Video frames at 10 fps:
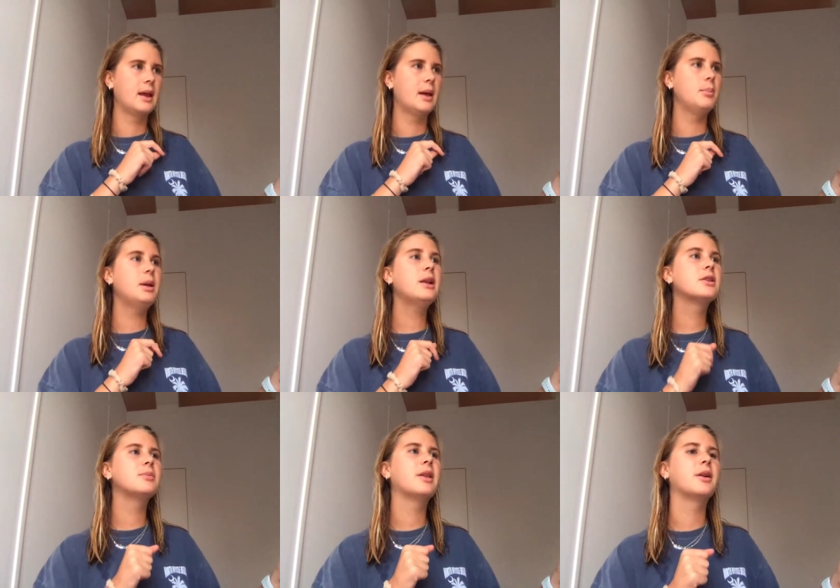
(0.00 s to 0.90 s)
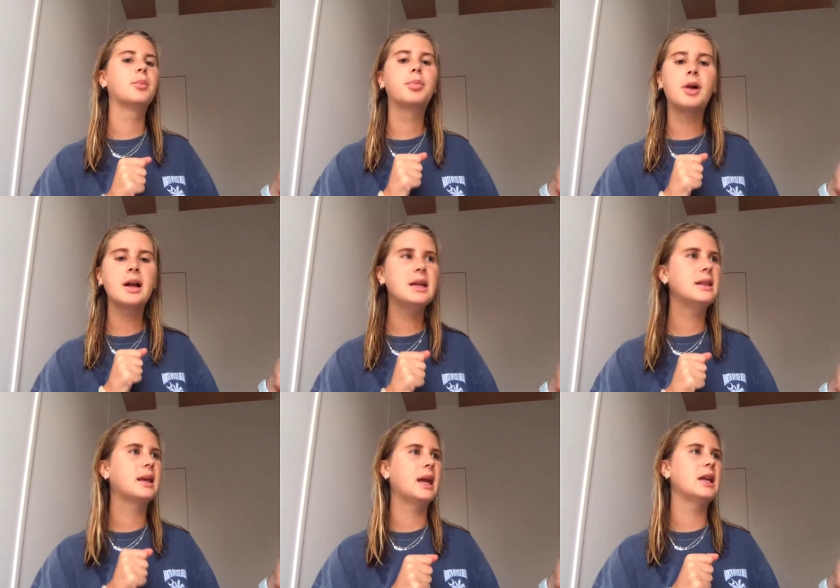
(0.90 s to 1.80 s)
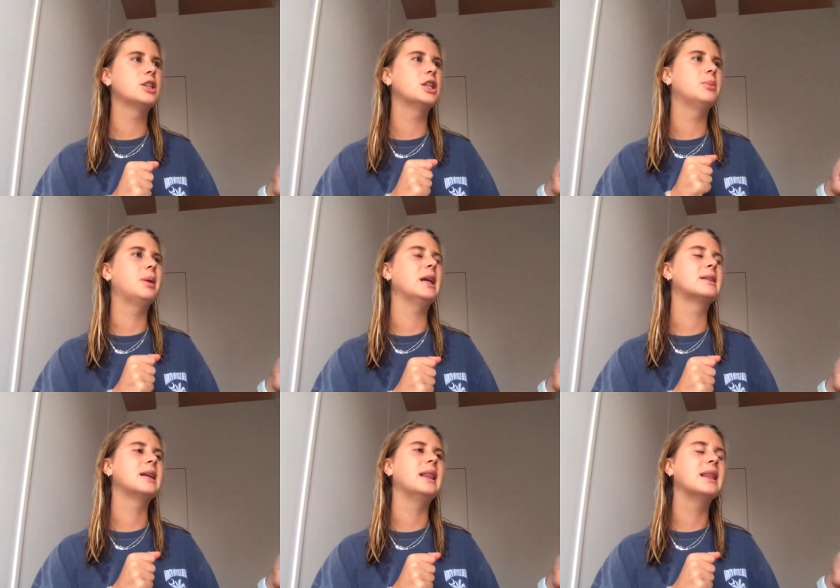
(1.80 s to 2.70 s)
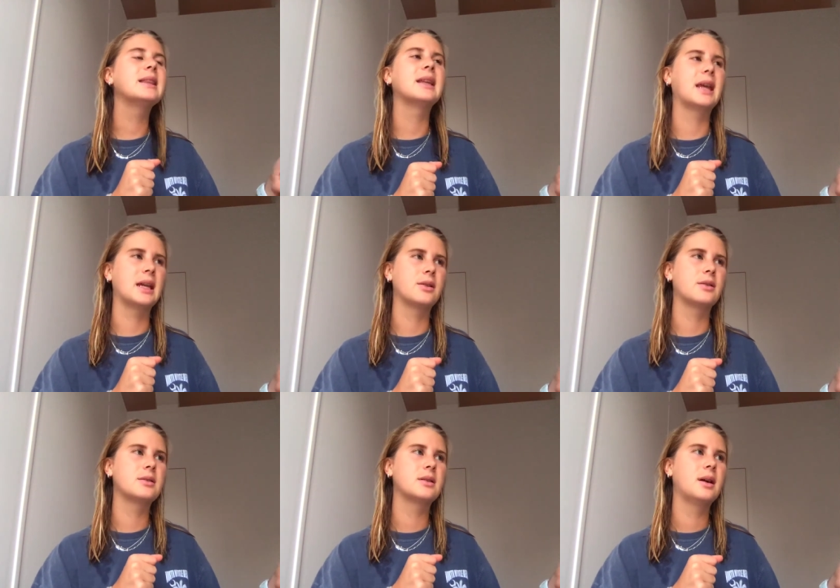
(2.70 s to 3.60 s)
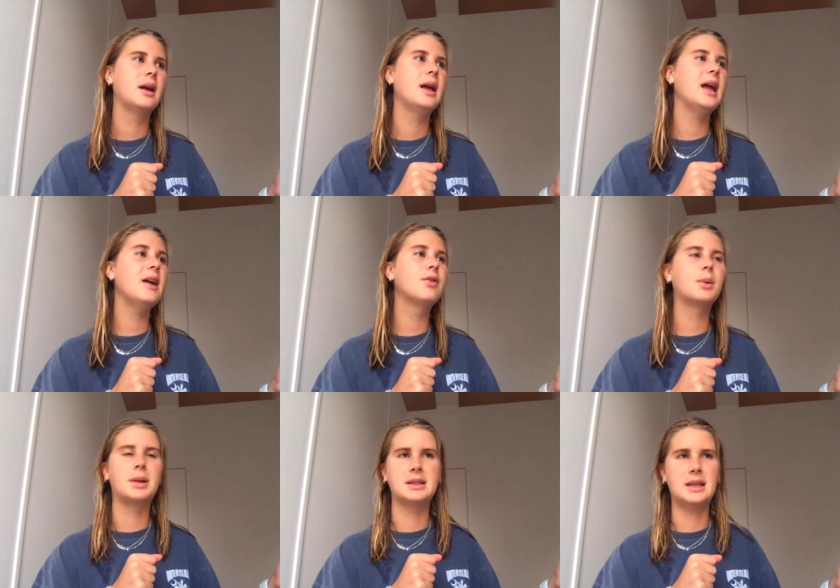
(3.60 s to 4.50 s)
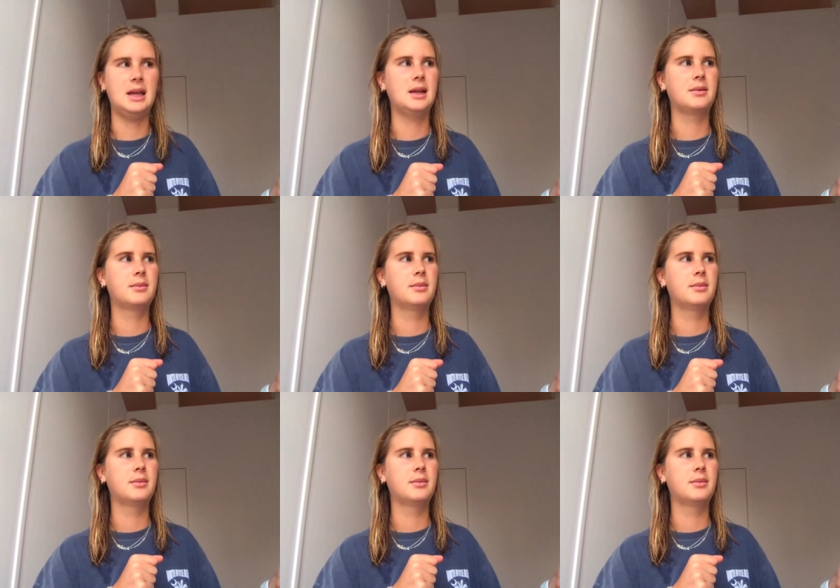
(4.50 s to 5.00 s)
Peter's mother brought in the cake she had baked and lit the candles. Everyone sang.